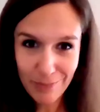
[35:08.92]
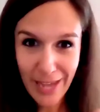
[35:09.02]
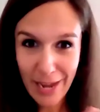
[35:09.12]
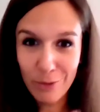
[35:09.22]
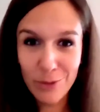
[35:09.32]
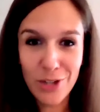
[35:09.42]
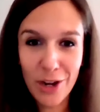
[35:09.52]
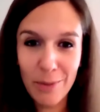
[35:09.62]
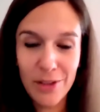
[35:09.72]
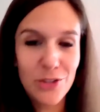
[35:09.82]
Kate was
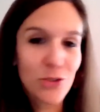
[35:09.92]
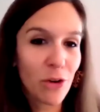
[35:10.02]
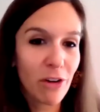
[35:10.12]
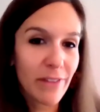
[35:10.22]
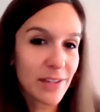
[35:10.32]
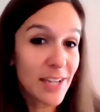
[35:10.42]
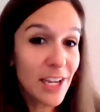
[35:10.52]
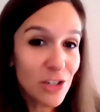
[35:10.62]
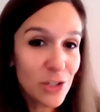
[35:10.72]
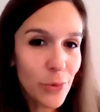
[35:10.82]
talking about the historical
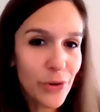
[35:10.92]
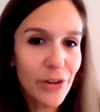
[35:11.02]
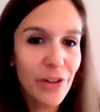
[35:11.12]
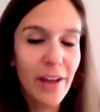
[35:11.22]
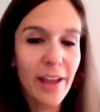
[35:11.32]
investigations portal,